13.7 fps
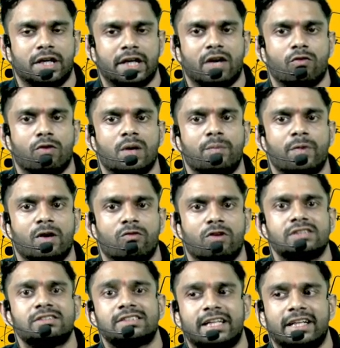develop our
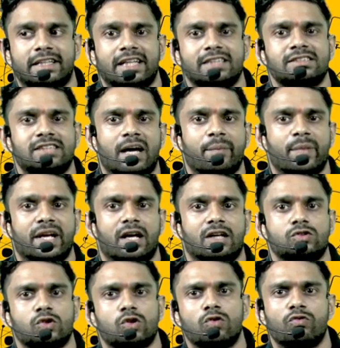strength and stamina
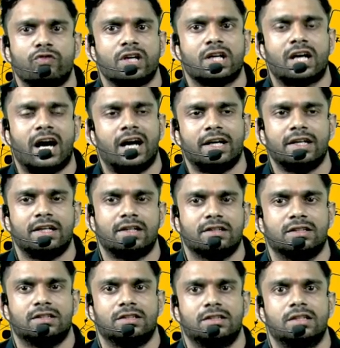so we can't
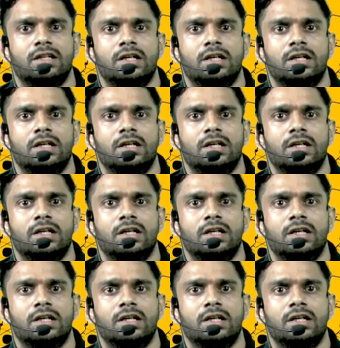uh,